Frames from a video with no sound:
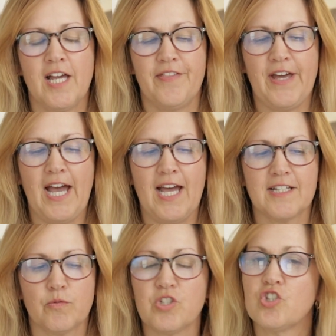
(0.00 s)

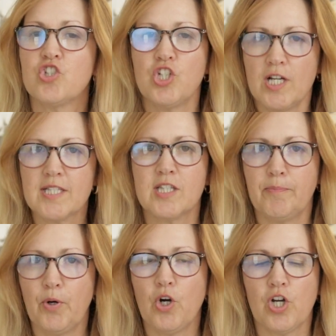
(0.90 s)
that was just the
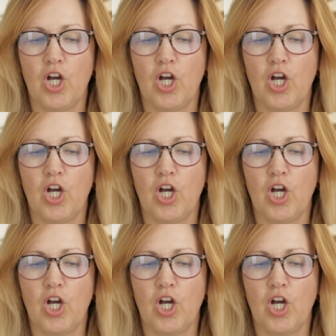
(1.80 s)
book